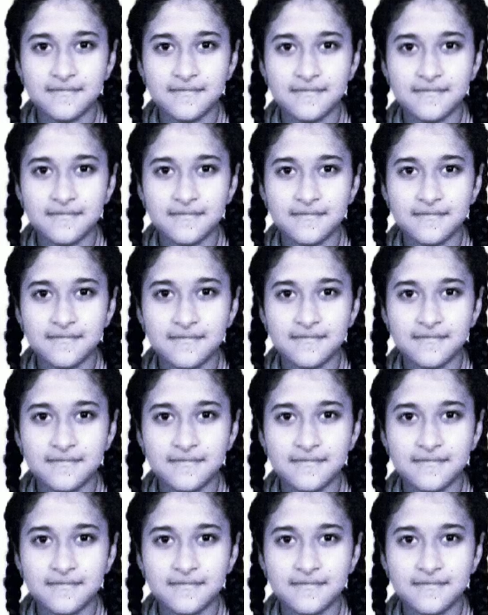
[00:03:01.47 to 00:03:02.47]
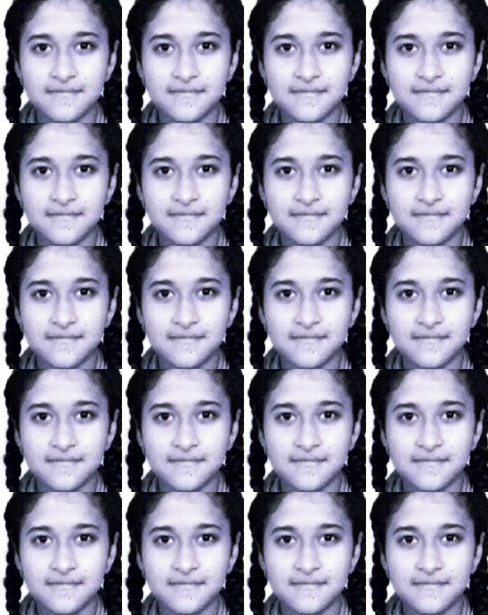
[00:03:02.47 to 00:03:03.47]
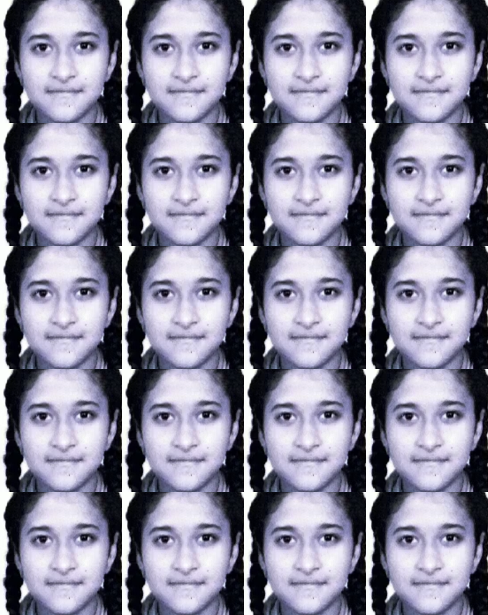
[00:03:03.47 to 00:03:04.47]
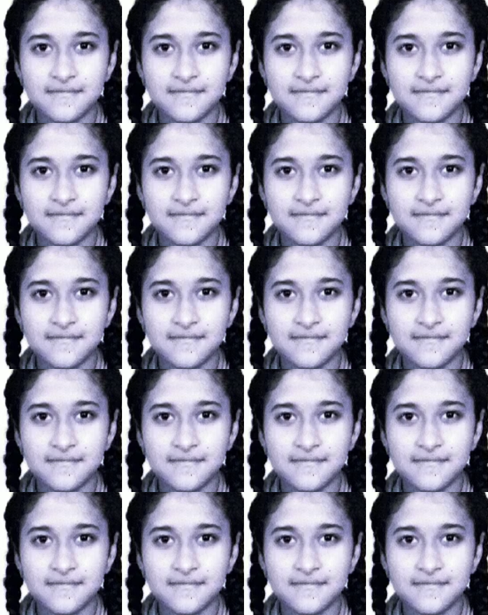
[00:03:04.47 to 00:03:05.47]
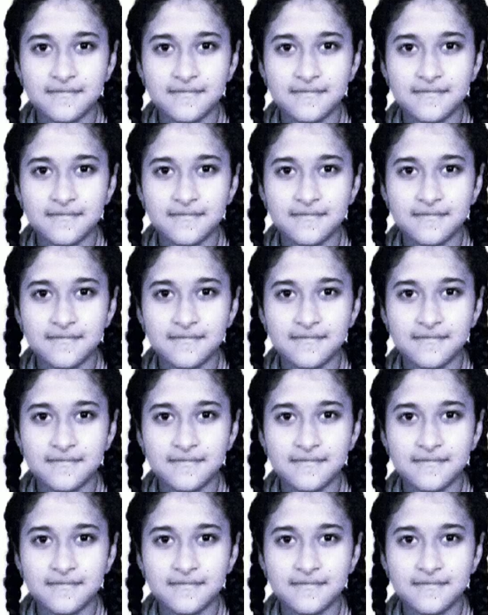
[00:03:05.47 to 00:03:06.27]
This is a still picture; no speech is visible.